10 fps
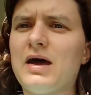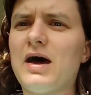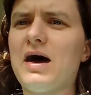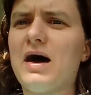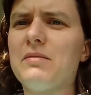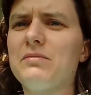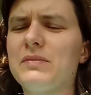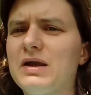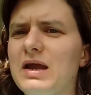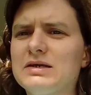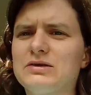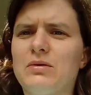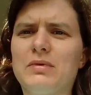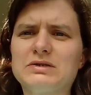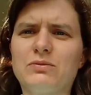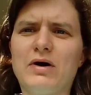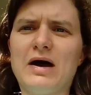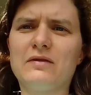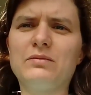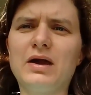and he hasn't got much more
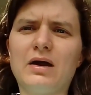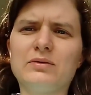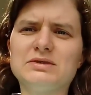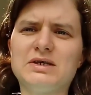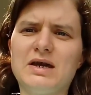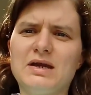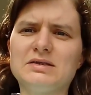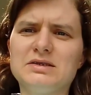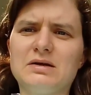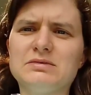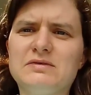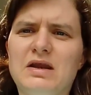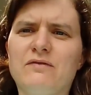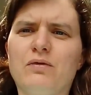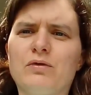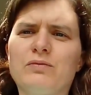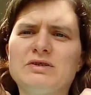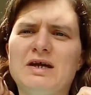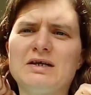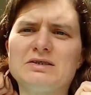hair than me, I would say, in terms of any form of
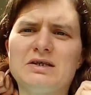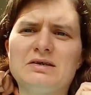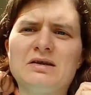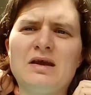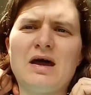protection.